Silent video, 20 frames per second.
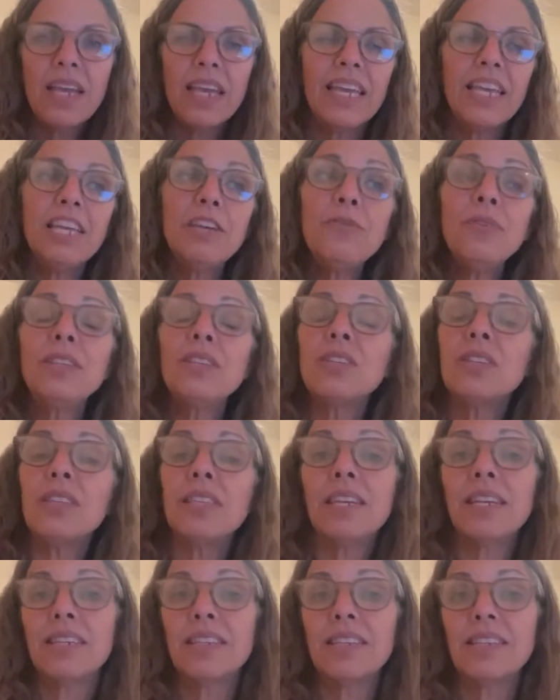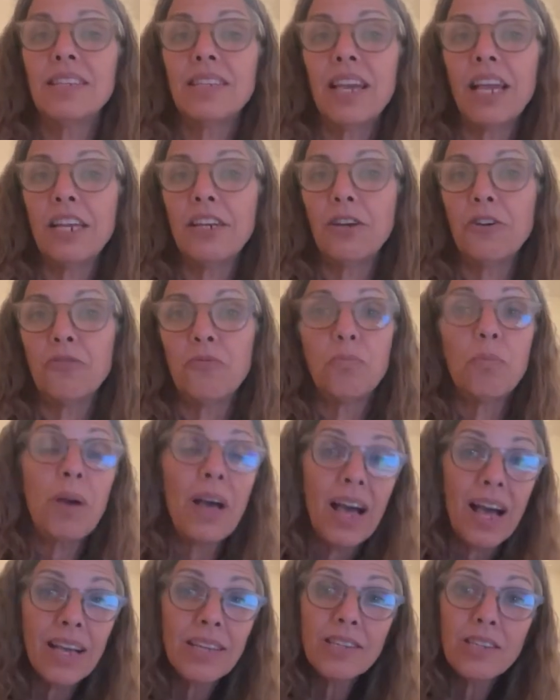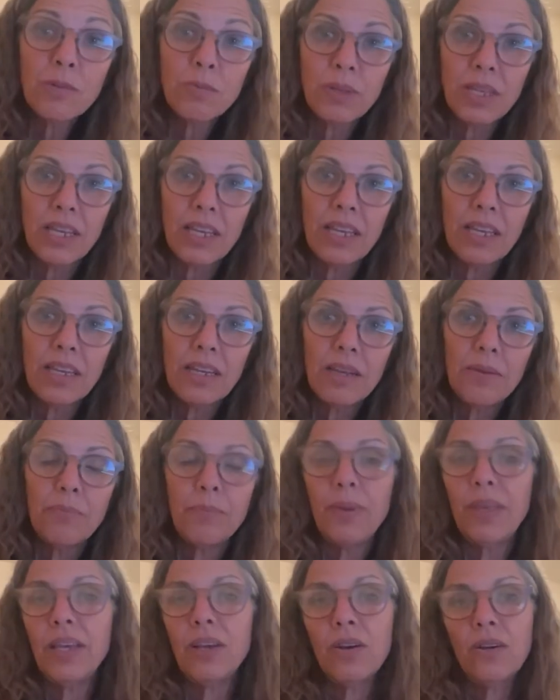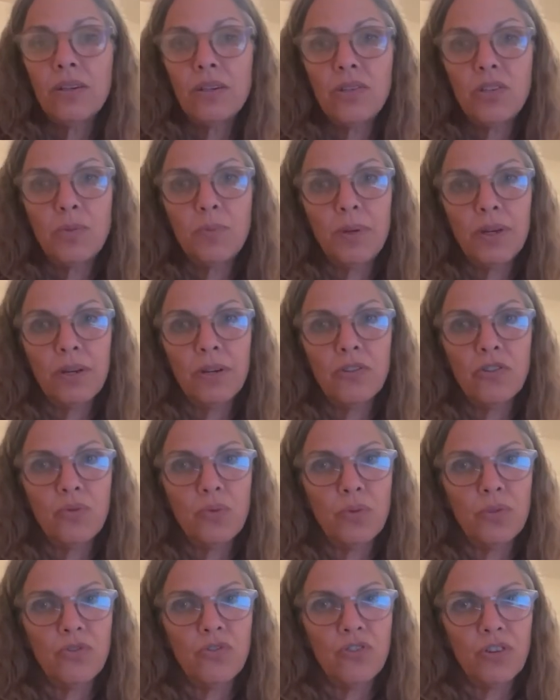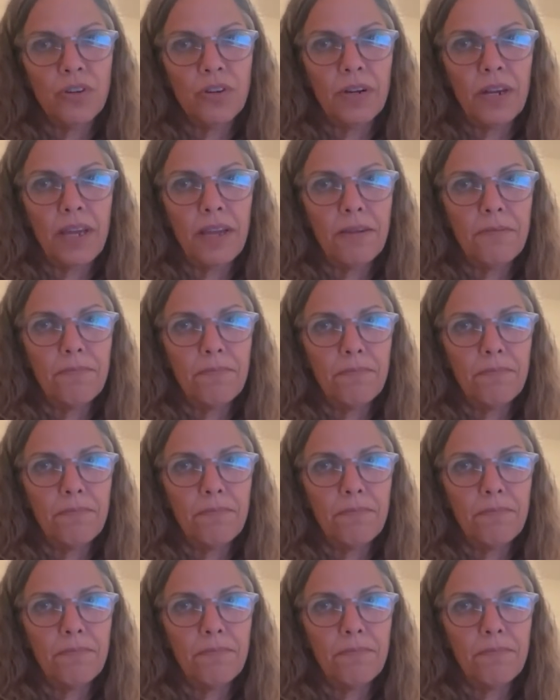even to the extent of possibly being on a spiritual journey.